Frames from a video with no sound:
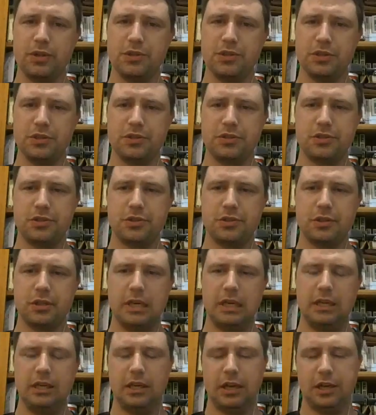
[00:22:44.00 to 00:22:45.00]
that's,
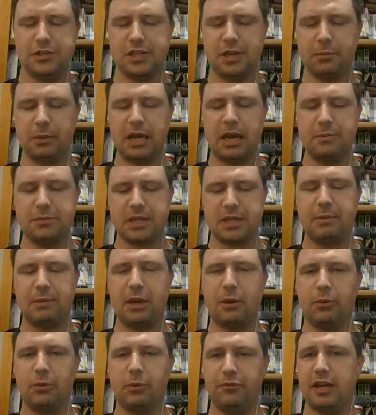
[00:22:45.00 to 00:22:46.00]
some games come out
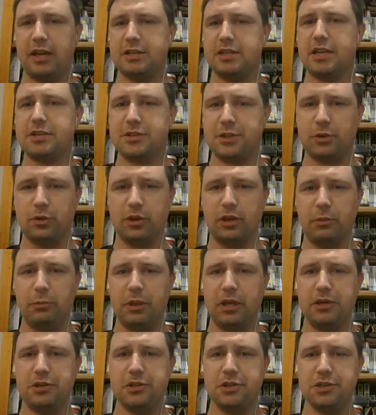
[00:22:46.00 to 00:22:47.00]
with fantastic looking
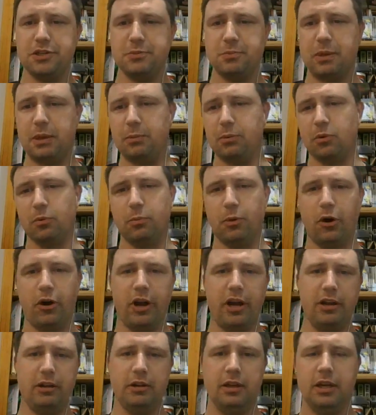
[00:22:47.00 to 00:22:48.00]
miniatures that people buy
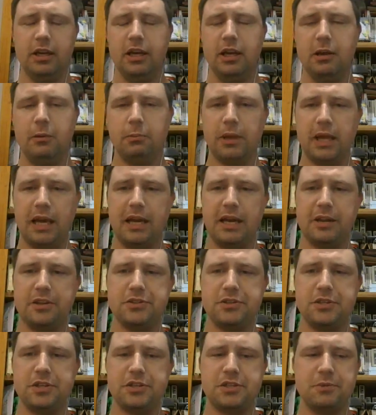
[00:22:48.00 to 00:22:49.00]
and play in other
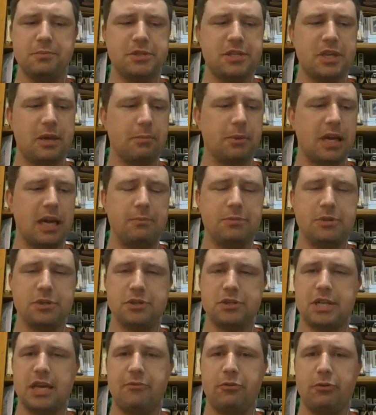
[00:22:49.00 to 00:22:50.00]
systems. Some games
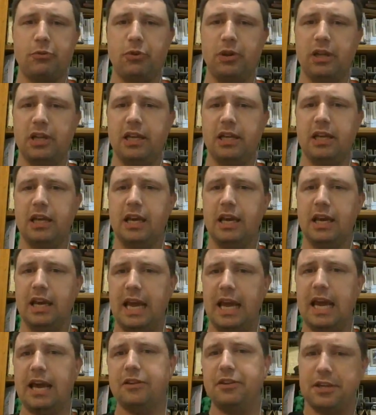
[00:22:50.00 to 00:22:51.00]
just have a really
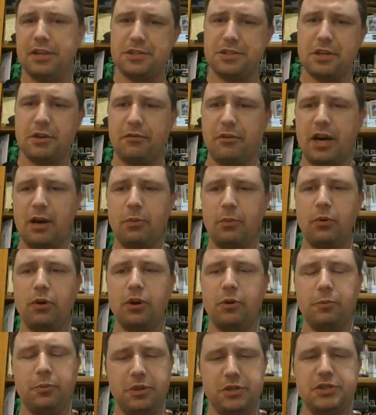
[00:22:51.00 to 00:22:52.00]
out there set of artwork.
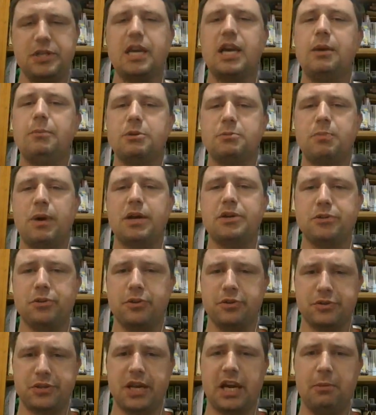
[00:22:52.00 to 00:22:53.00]
This game is based on
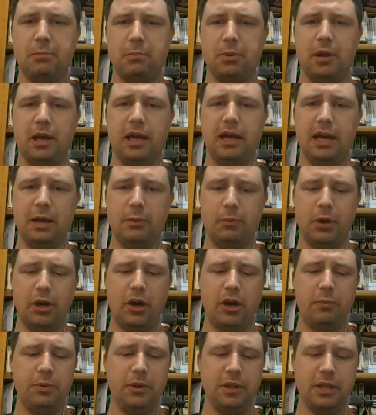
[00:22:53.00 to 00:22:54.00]
its gameplay, and we're
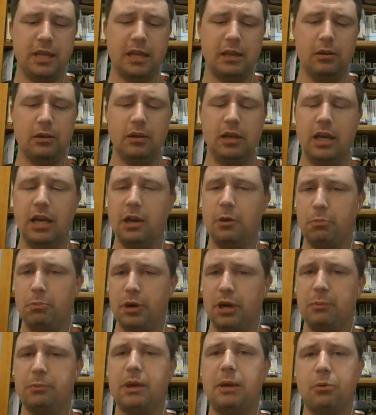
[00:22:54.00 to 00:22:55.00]
hoping that'll
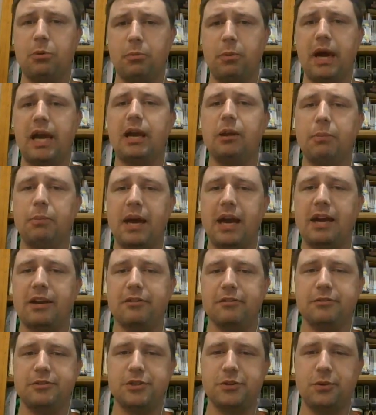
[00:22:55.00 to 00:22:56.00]
bring people back
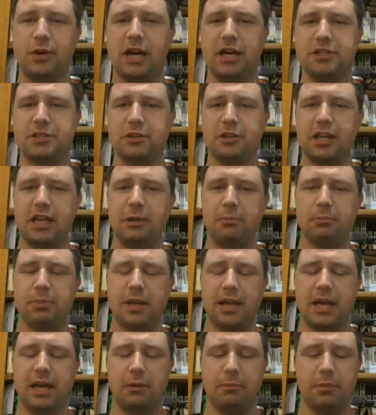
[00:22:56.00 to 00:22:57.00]
to keep
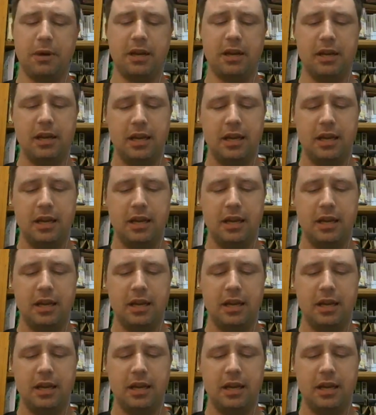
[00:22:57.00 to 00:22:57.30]
playing. But